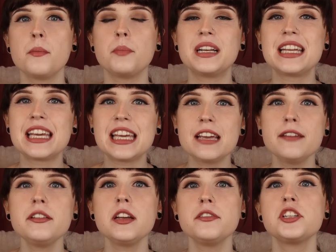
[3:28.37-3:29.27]
but
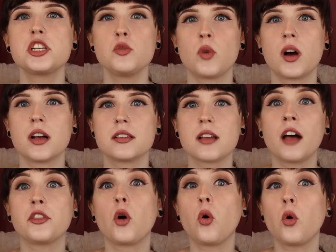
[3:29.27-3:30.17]
even if she was
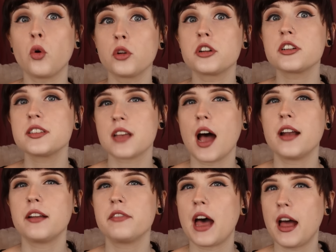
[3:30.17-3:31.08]
on the older
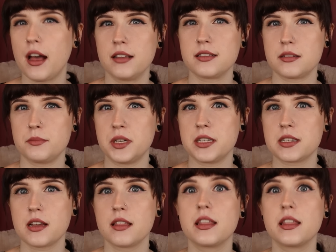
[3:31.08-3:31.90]
side of that estimate,